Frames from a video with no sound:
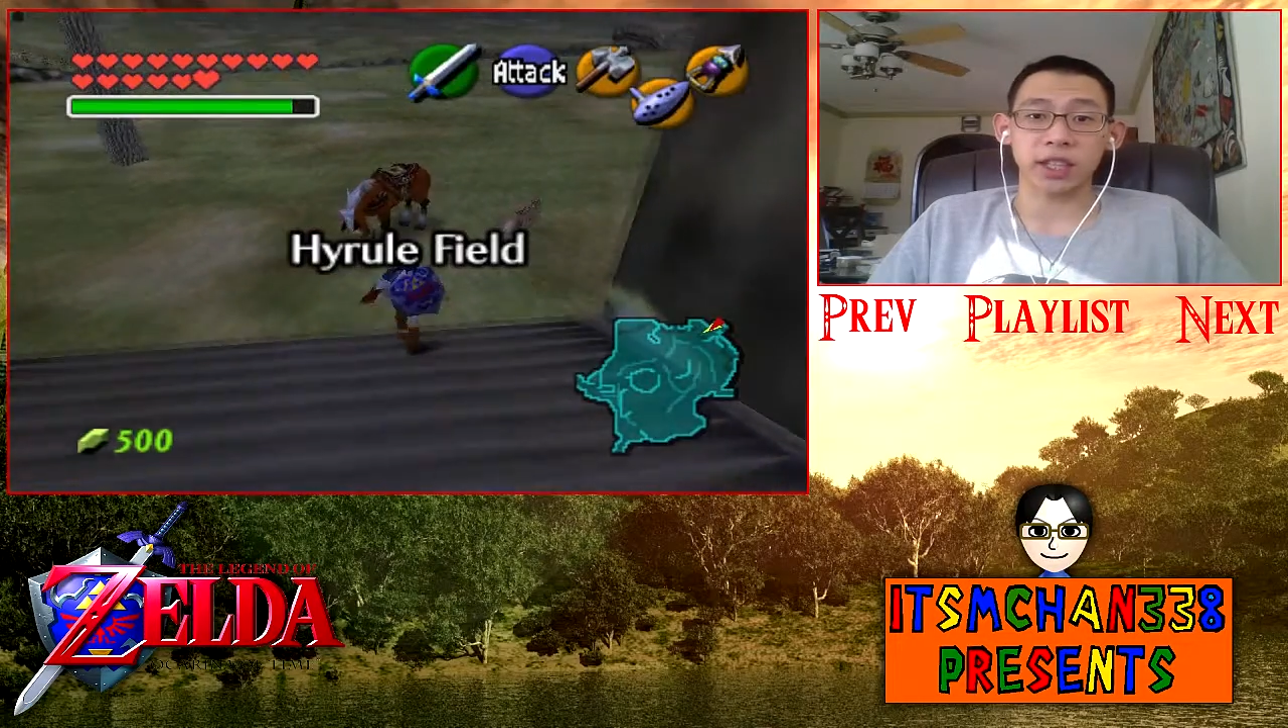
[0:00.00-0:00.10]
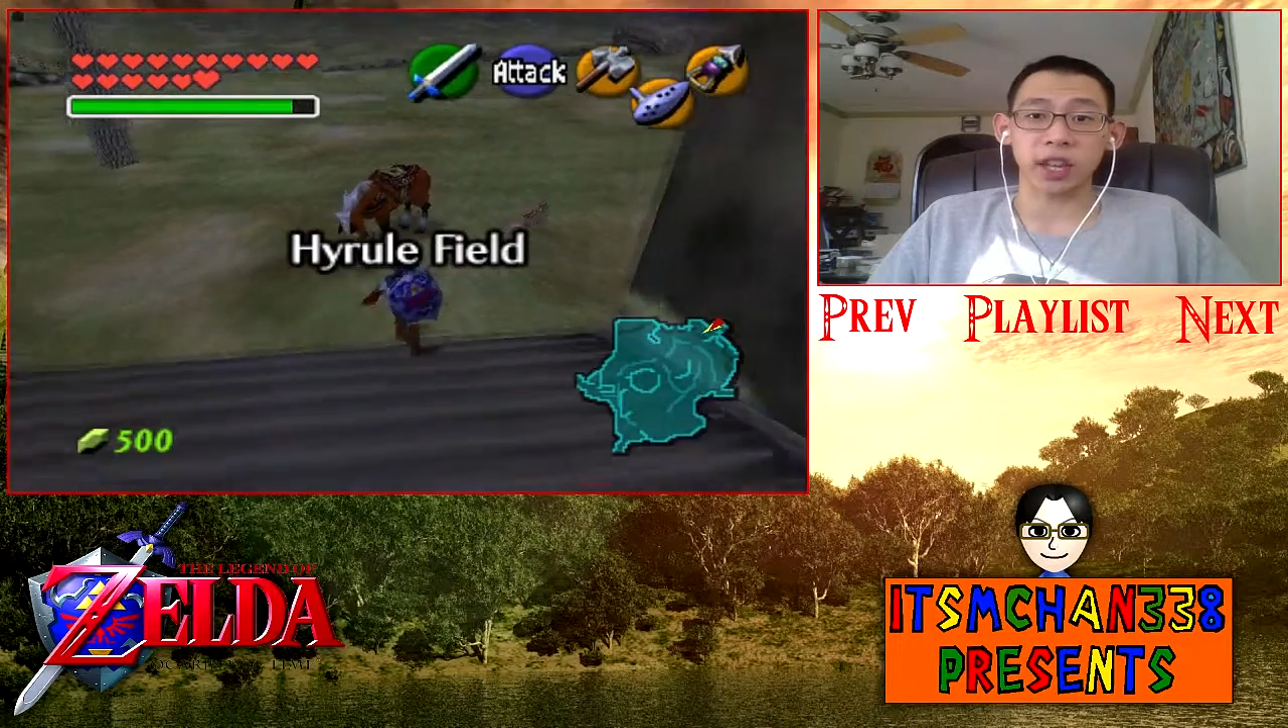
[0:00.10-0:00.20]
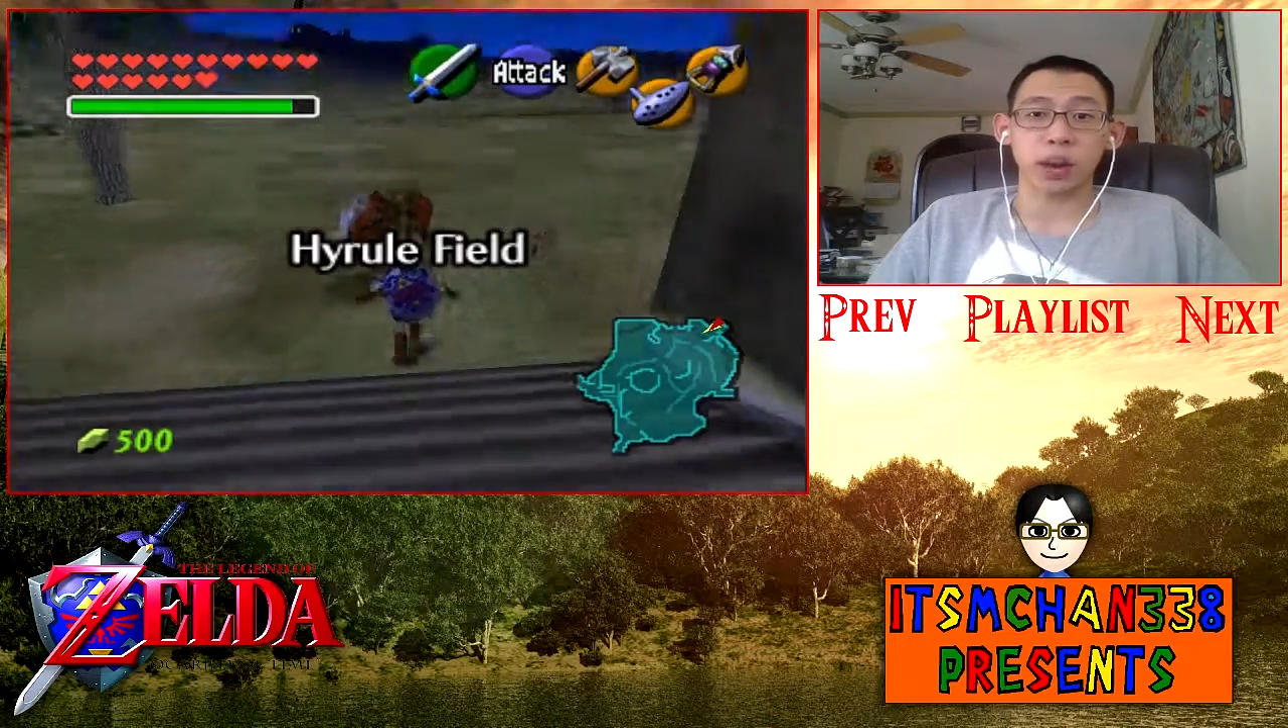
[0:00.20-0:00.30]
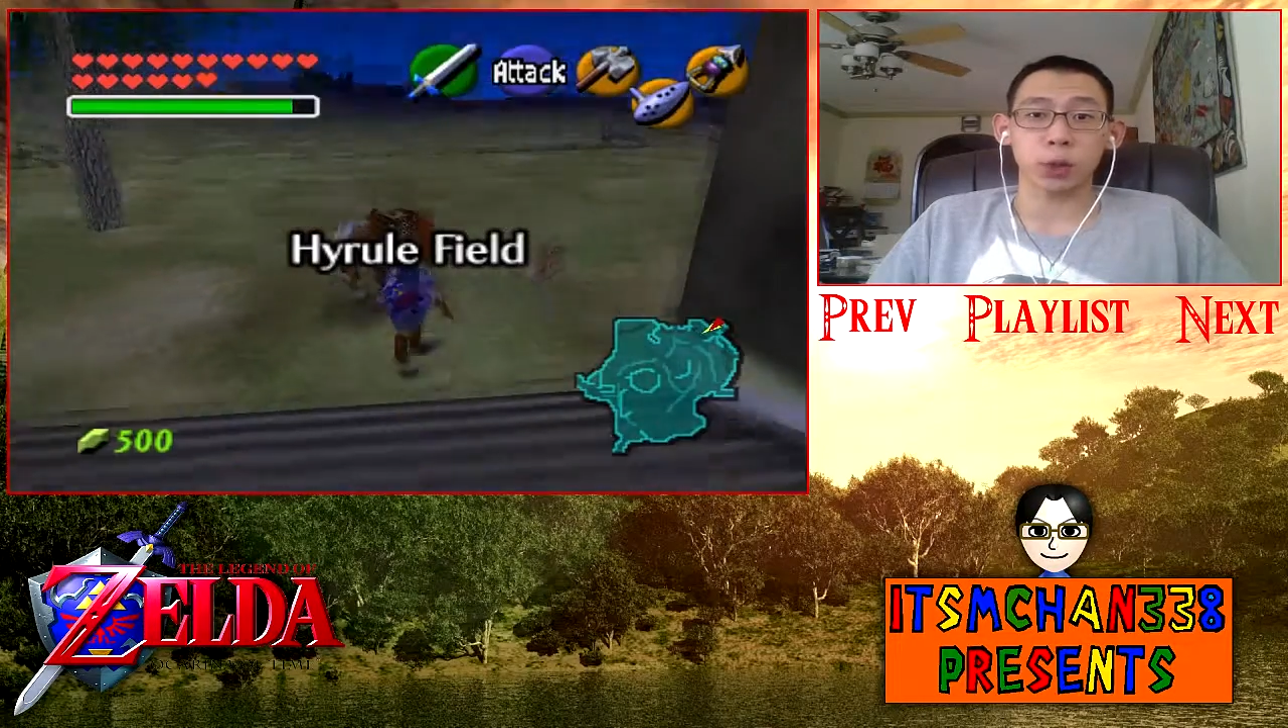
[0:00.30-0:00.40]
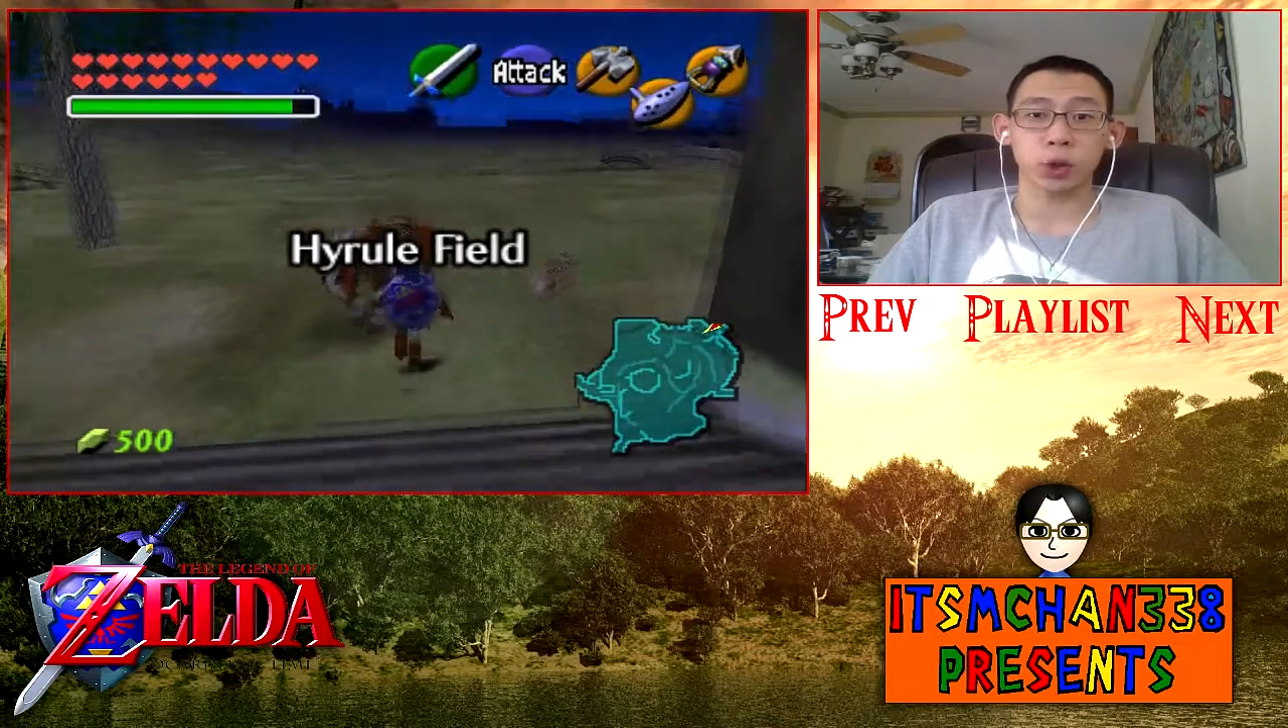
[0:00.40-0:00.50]
it's
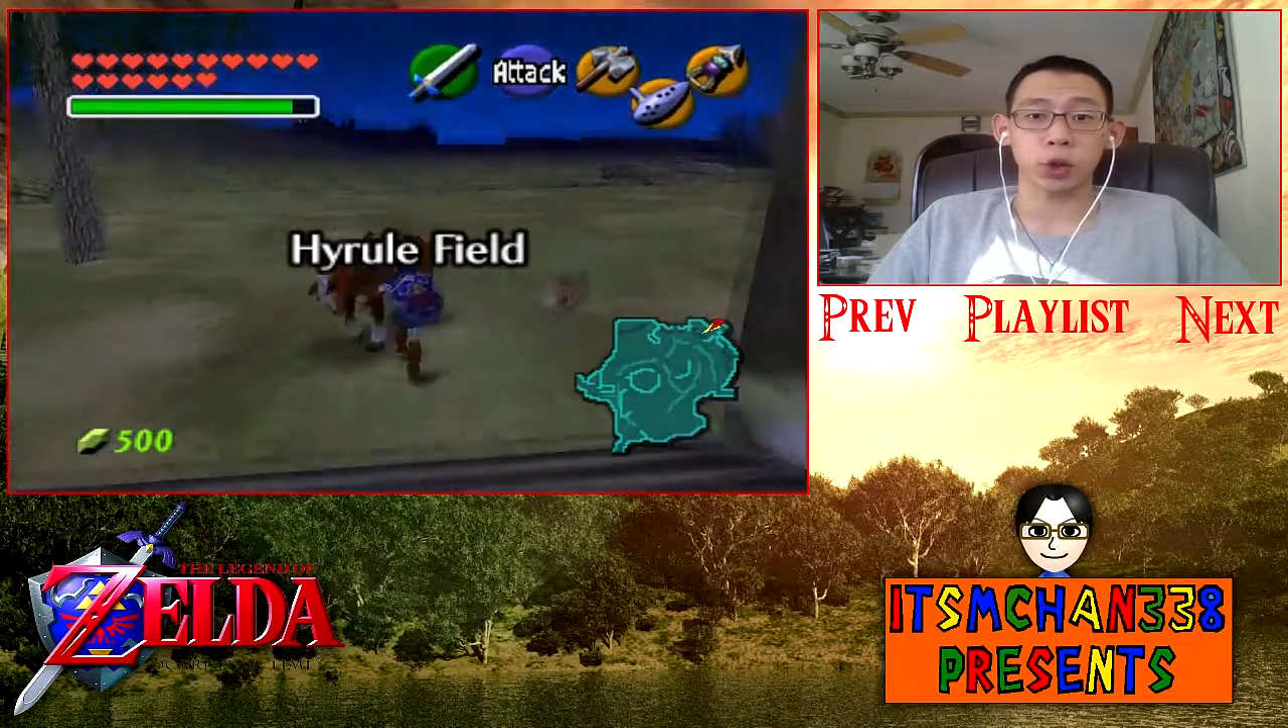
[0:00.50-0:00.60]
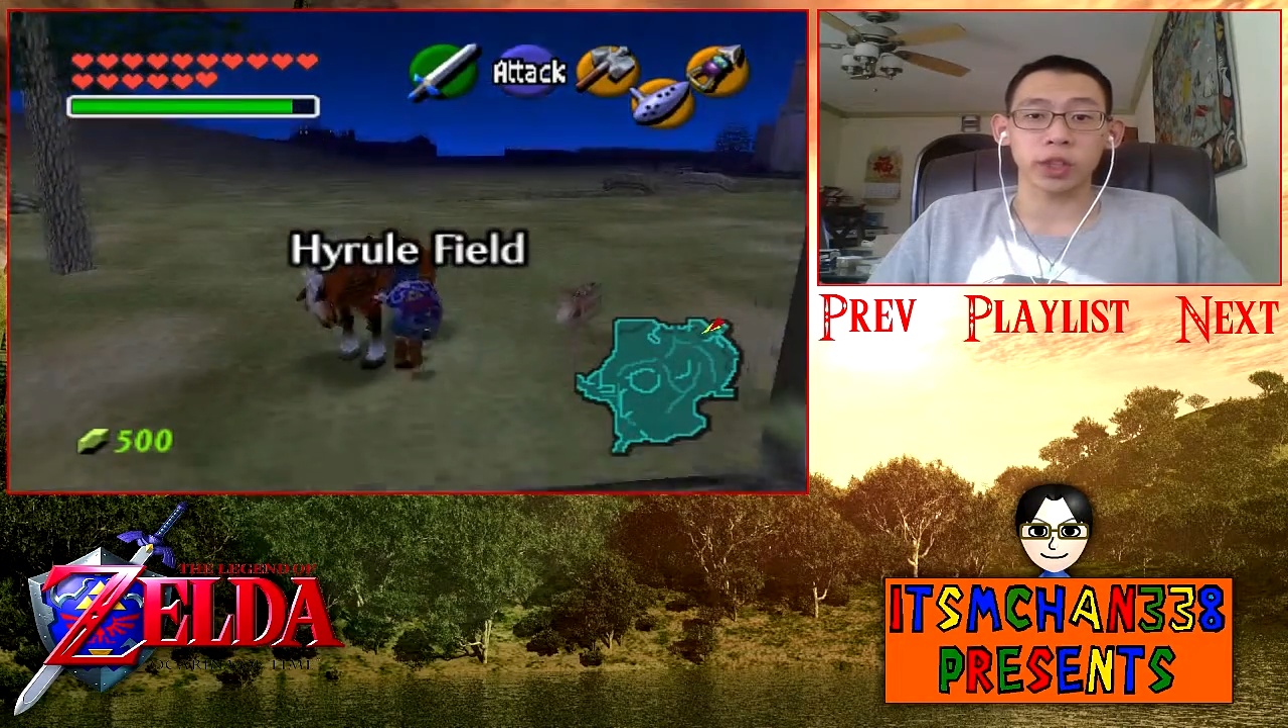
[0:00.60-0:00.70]
optional.